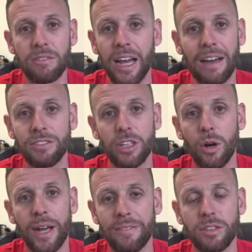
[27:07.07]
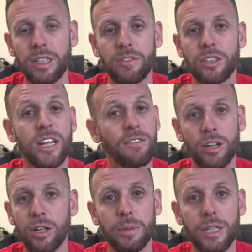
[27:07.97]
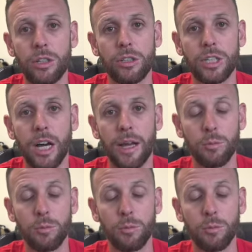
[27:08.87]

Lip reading: I have to go. I have to leave. There's never going to be a good time.